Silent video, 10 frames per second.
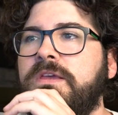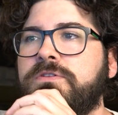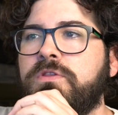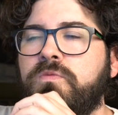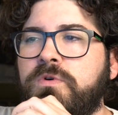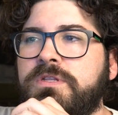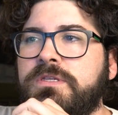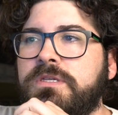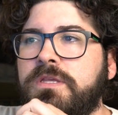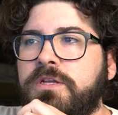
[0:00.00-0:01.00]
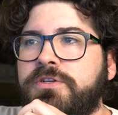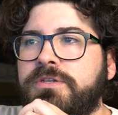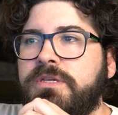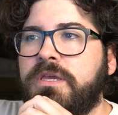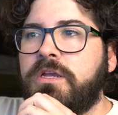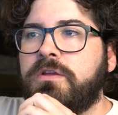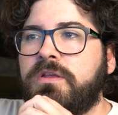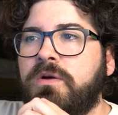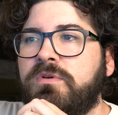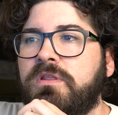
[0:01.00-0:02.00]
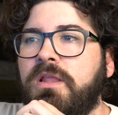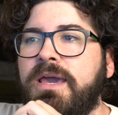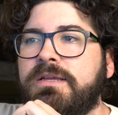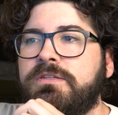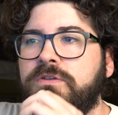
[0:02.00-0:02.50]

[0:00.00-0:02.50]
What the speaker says: These are the ones that you're seeing here that I would like